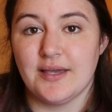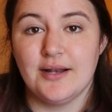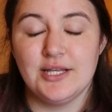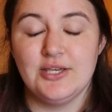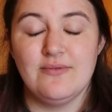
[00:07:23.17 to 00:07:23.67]
How
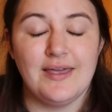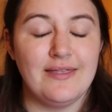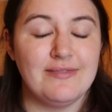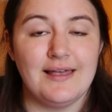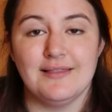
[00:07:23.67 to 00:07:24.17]
do you
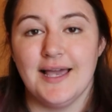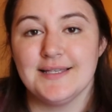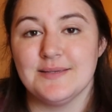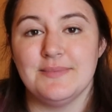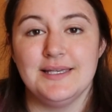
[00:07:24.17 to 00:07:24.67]
get that
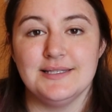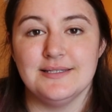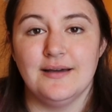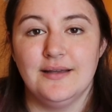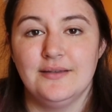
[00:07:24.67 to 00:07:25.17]
last bit
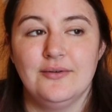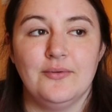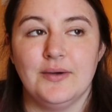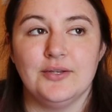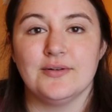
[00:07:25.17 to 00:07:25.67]
done
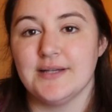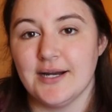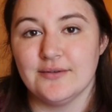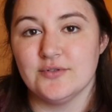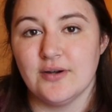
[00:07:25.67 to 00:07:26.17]
when you're
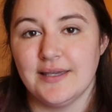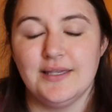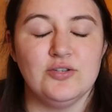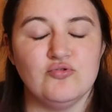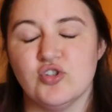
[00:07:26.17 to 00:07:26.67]
tired of drawing it
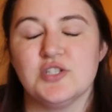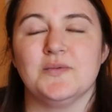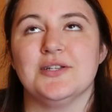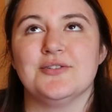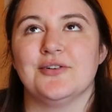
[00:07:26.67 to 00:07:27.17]
and you just
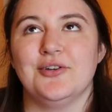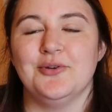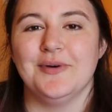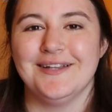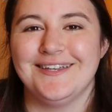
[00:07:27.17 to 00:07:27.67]
want to start a new
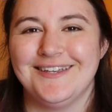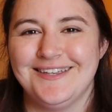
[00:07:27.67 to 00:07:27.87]
one?